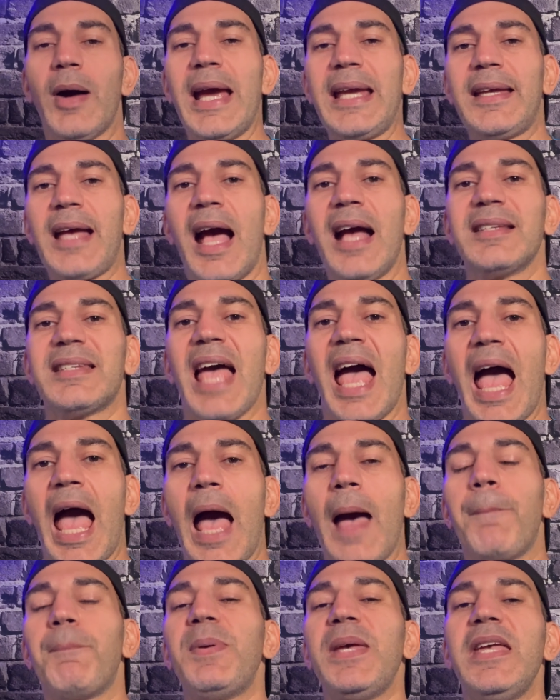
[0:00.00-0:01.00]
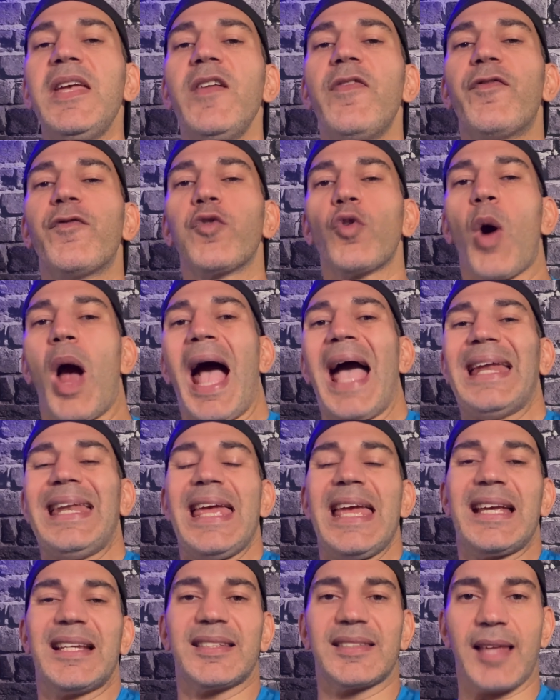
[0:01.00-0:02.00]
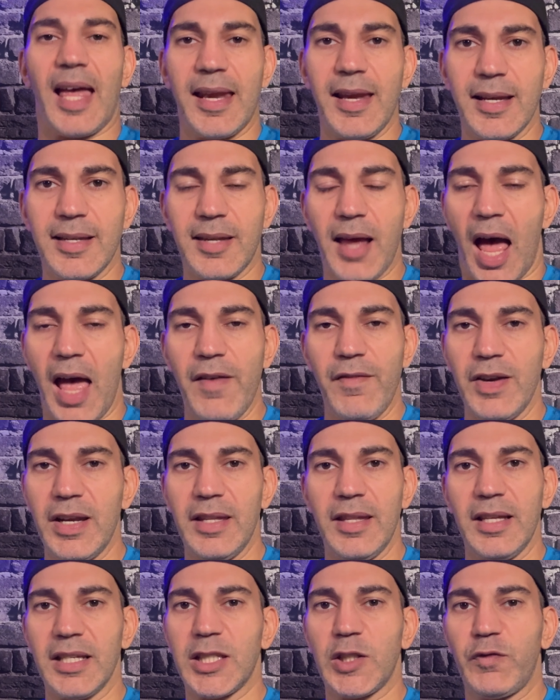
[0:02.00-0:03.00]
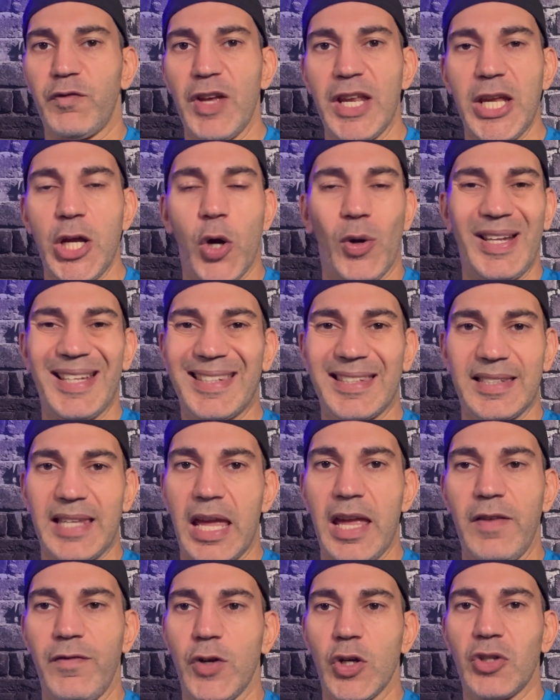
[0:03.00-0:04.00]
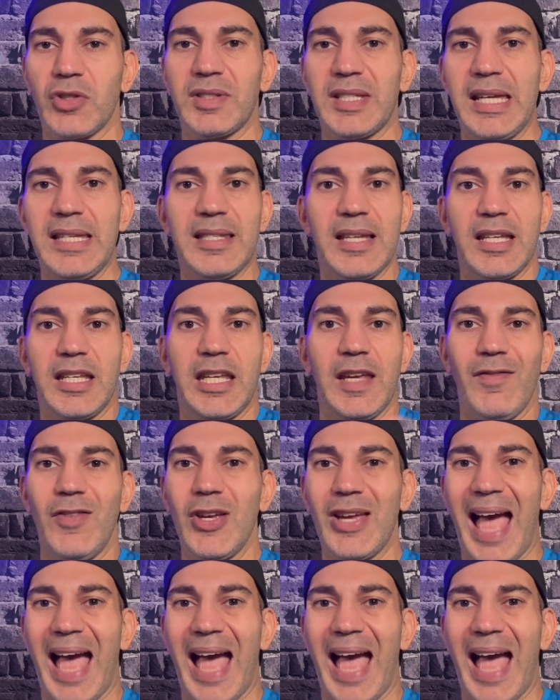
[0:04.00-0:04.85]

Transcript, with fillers: right, guys, happy Friday. Excited to dive into this video and save your season and give you